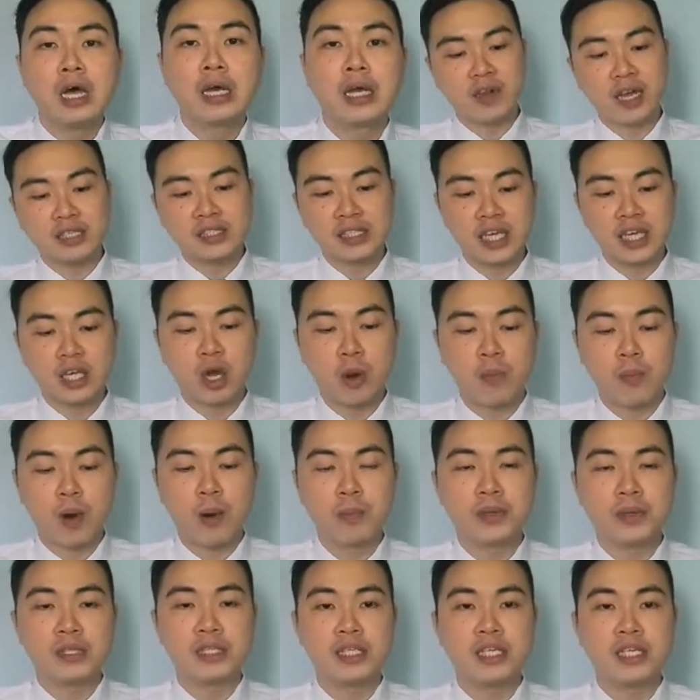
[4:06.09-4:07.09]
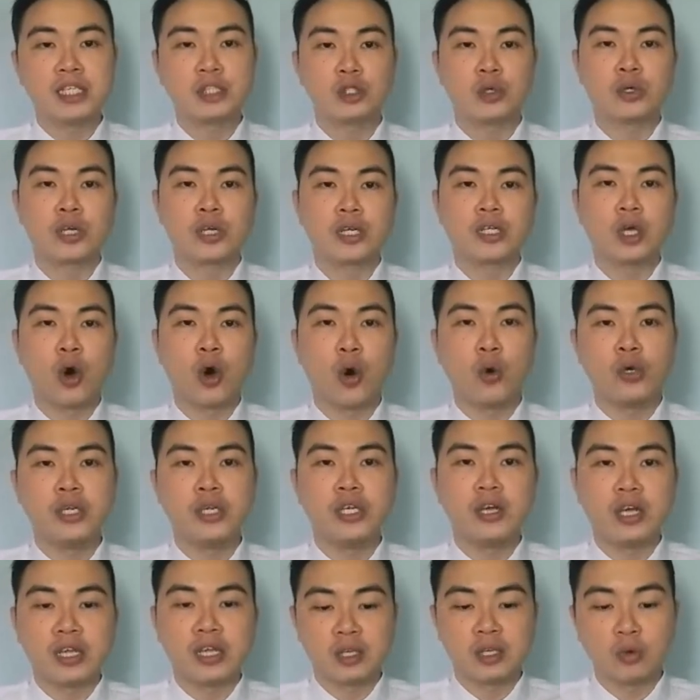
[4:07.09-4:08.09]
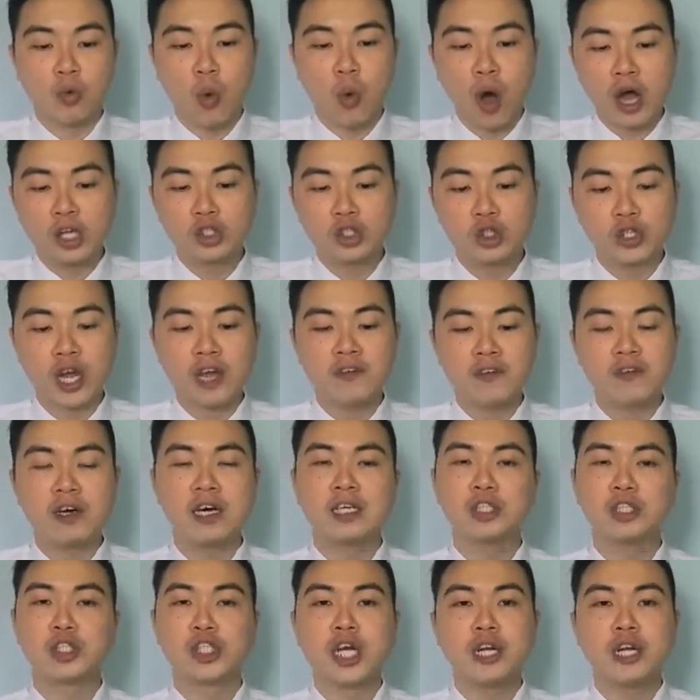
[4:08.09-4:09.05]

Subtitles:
Let's say your property is located only in one driver,